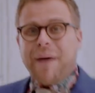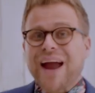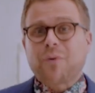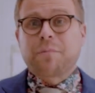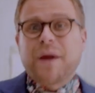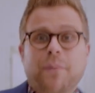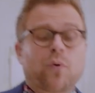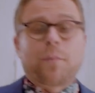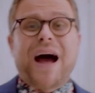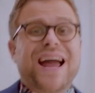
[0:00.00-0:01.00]
Back when people
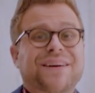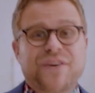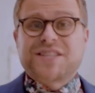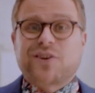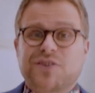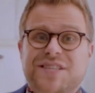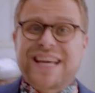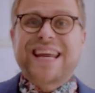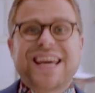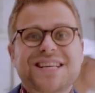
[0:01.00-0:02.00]
were buying physical
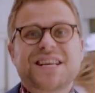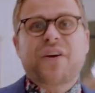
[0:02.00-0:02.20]
CDs,